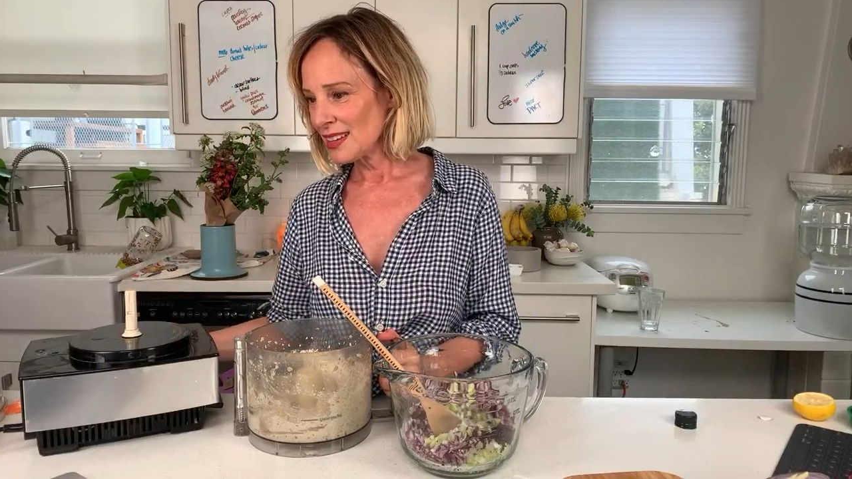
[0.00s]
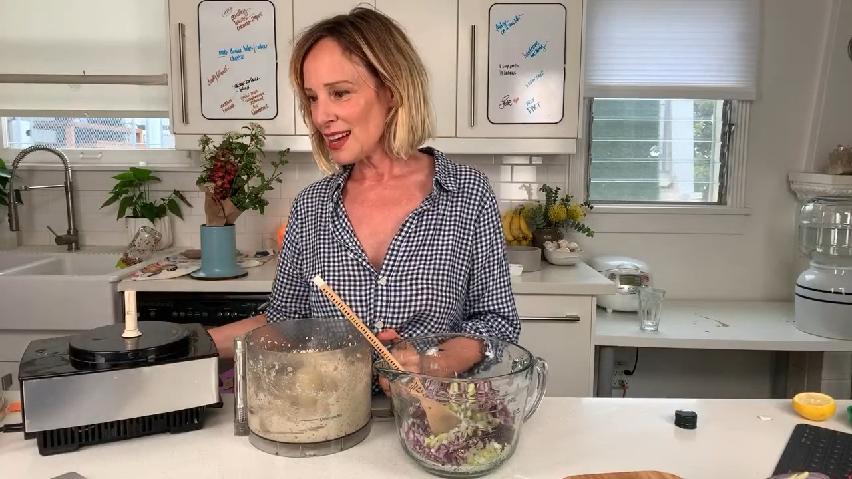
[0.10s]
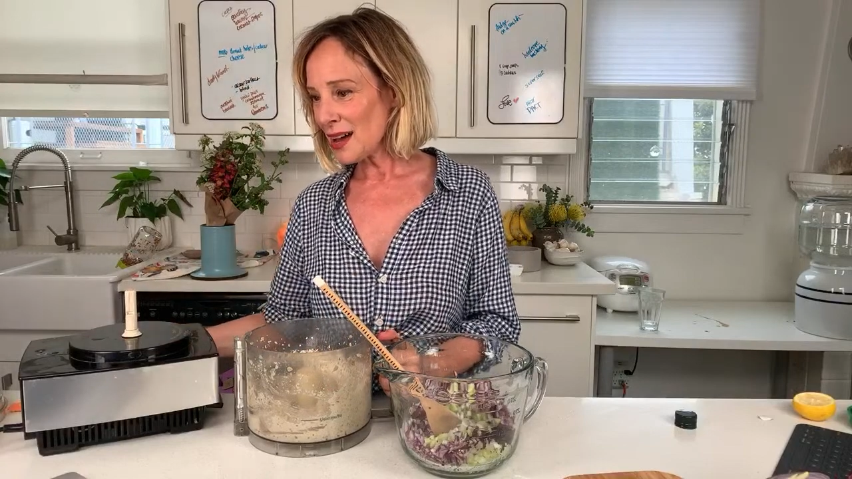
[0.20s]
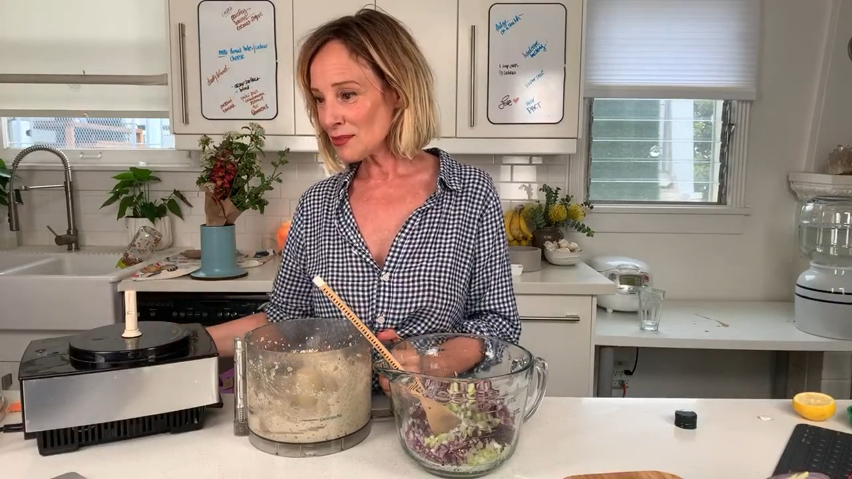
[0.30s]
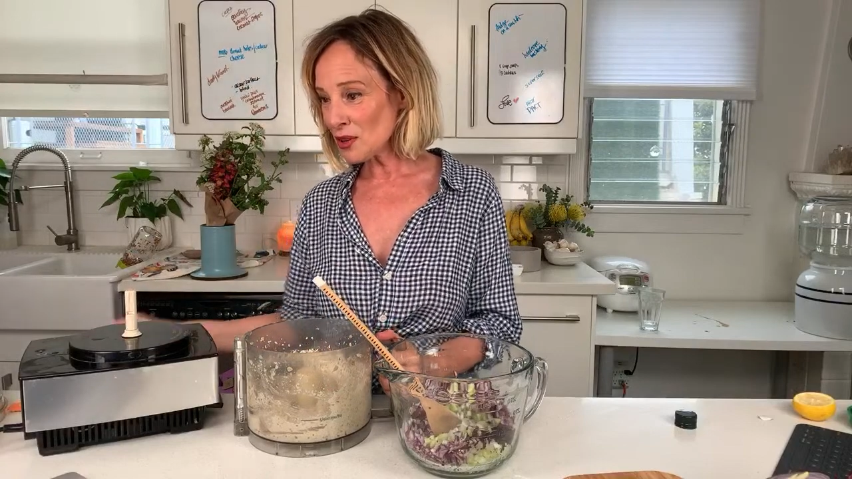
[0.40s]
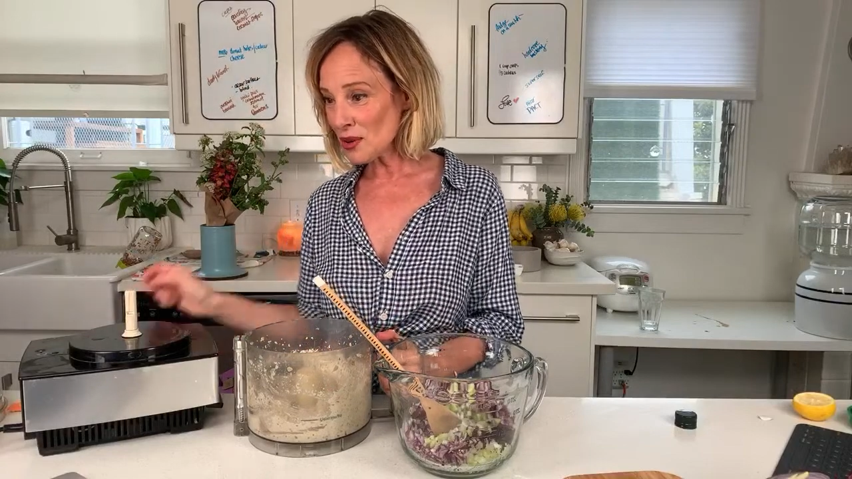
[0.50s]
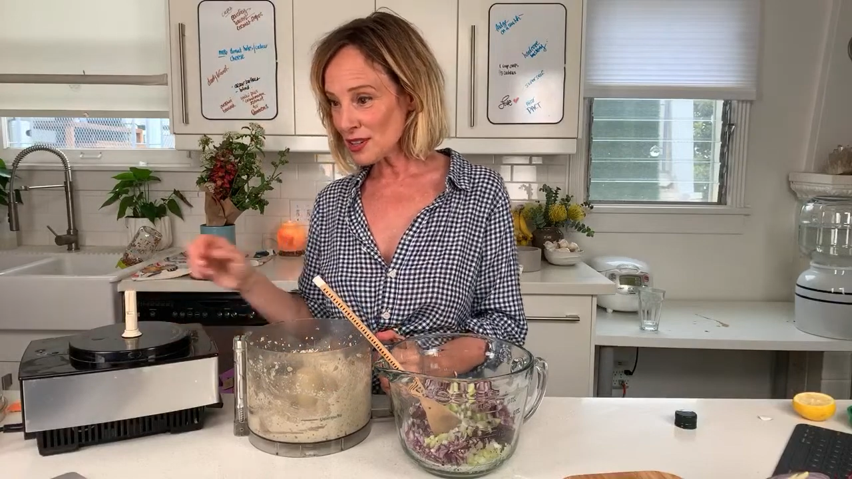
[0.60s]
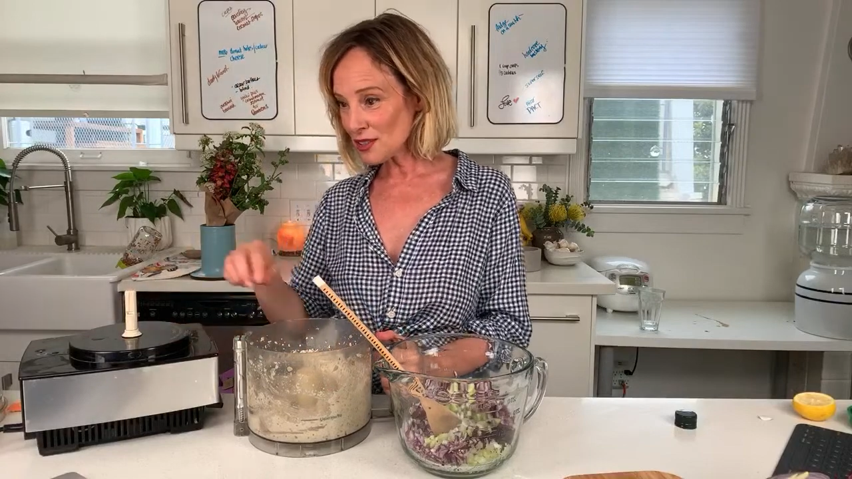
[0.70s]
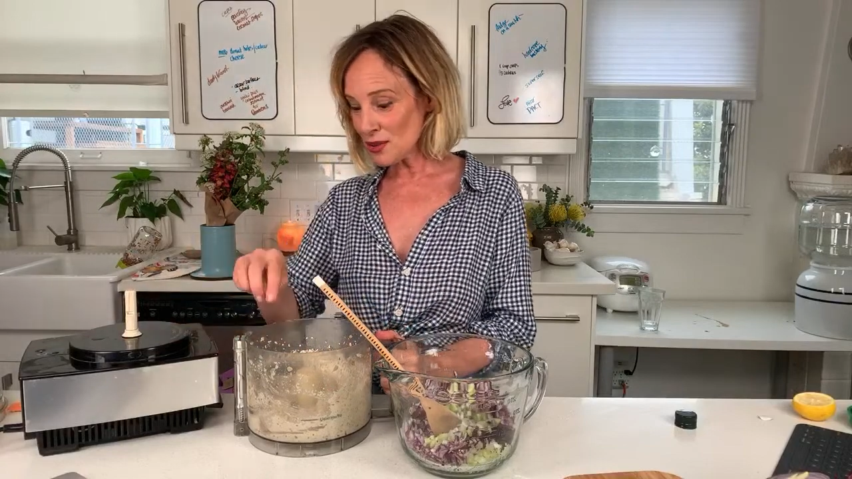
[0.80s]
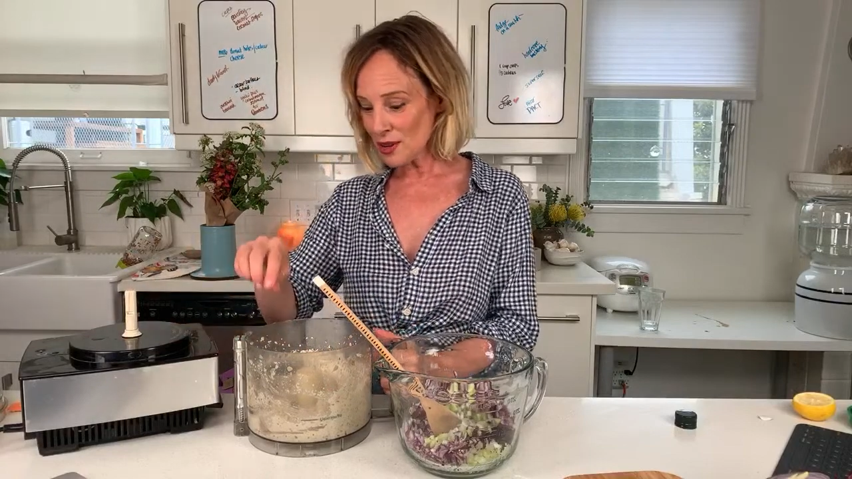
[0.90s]
I'm
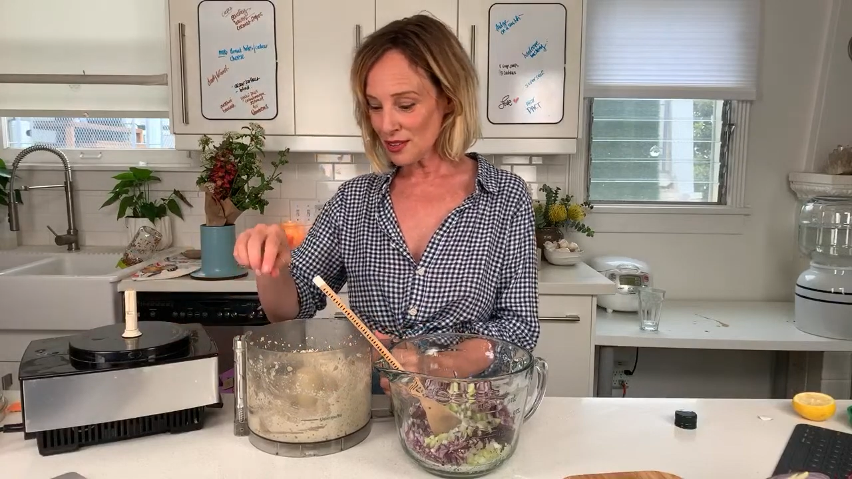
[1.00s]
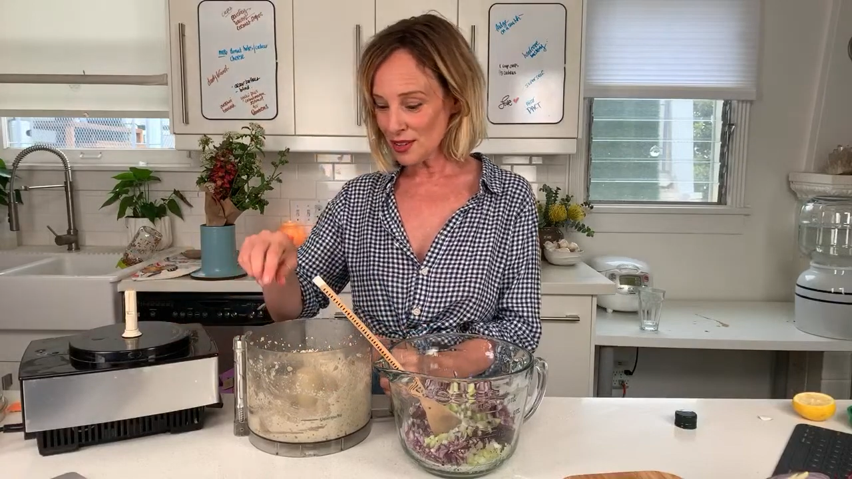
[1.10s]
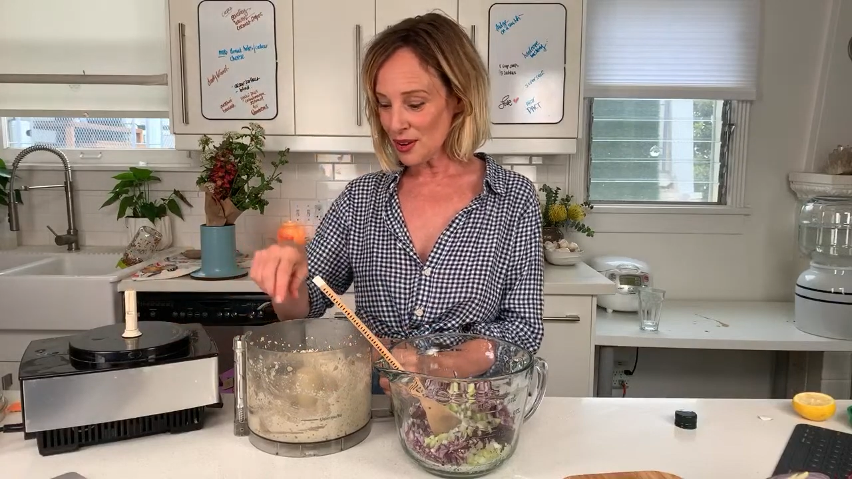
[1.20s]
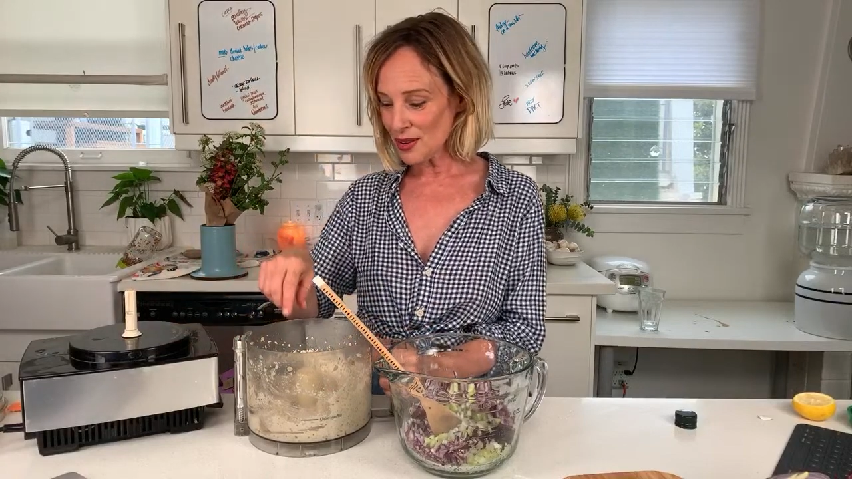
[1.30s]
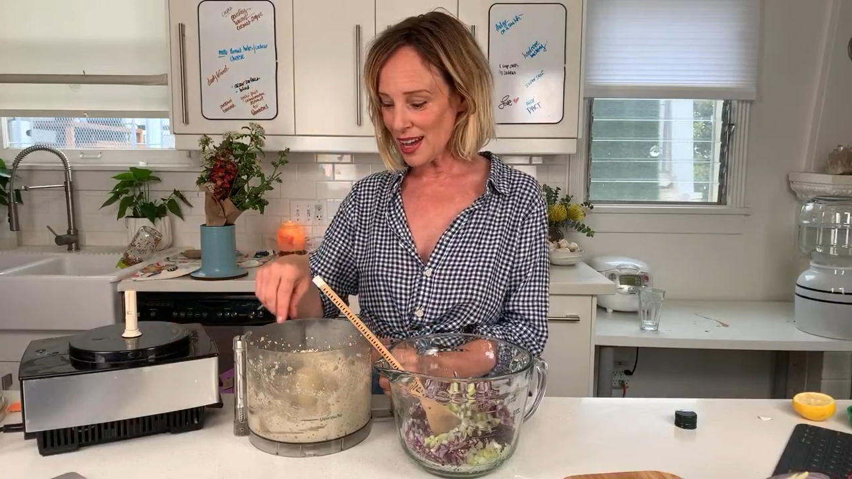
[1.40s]
Taurus North Node.